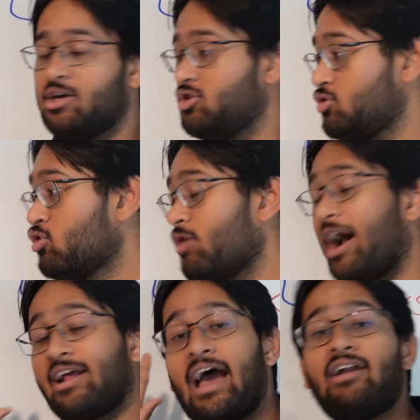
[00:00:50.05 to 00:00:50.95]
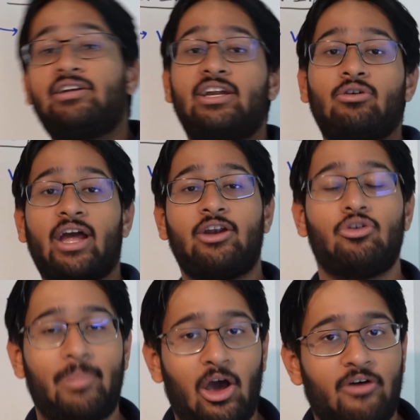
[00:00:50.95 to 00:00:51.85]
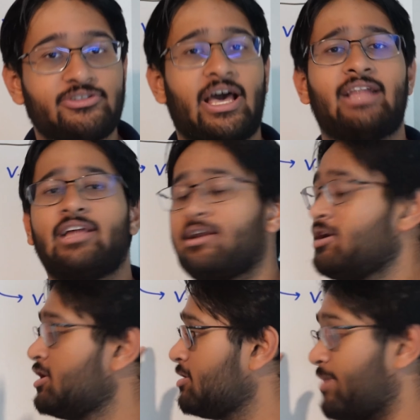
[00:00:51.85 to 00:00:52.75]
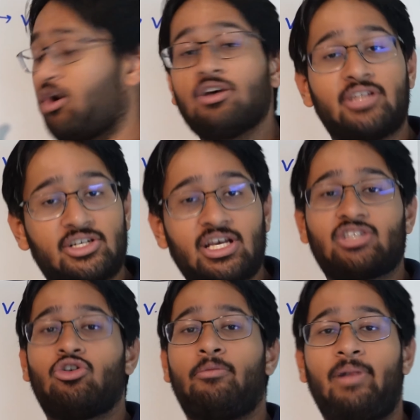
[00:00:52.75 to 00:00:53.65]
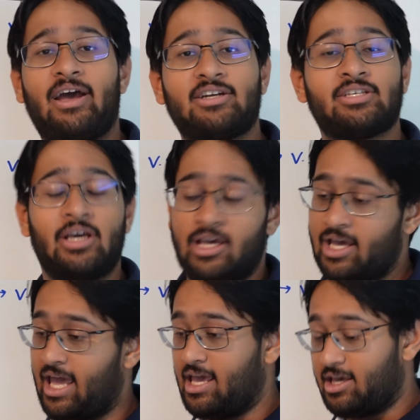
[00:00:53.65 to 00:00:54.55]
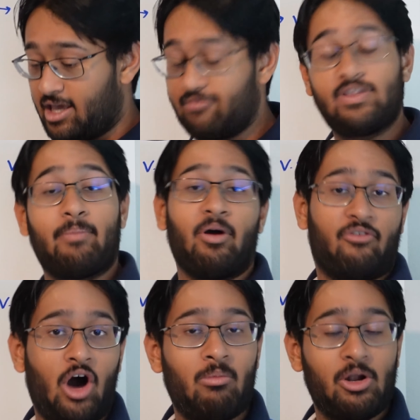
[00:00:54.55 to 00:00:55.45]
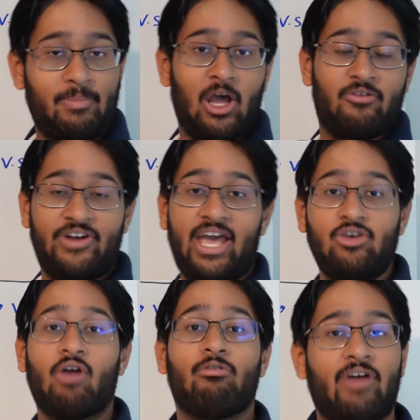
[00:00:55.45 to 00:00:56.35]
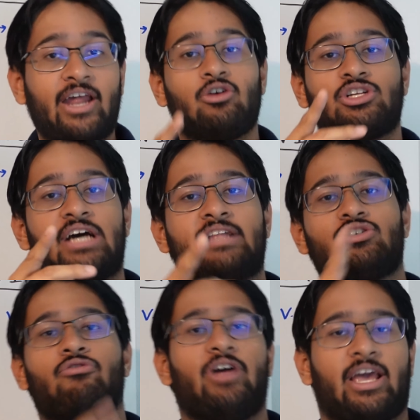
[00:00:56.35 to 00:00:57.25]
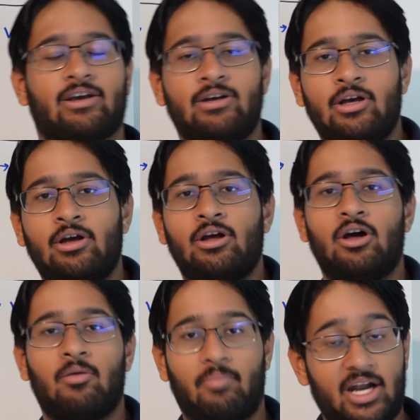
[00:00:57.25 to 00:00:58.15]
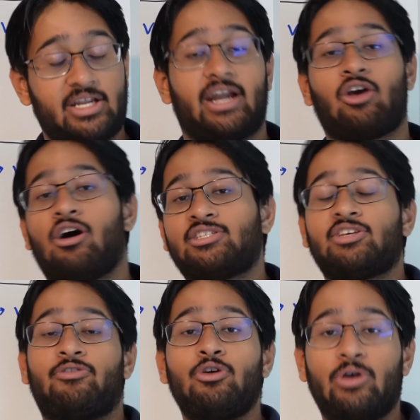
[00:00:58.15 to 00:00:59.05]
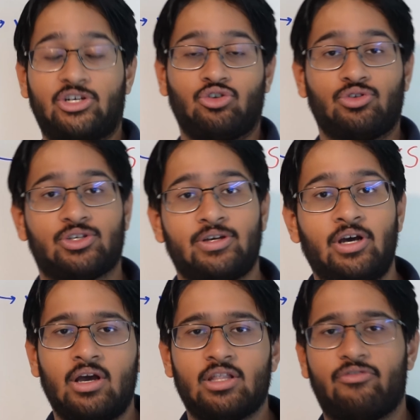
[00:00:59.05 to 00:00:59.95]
You are guaranteed to get into playoffs, and then because they're such good players, if they perform on playoff day, you have a very good chance of winning. But it causes a few issues. The